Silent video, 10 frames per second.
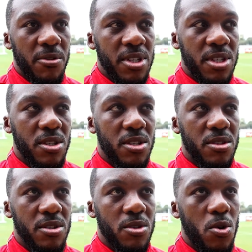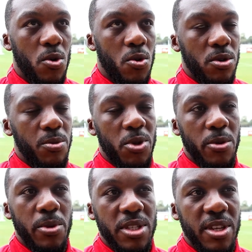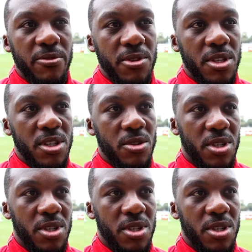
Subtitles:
It's called pubic symphysis,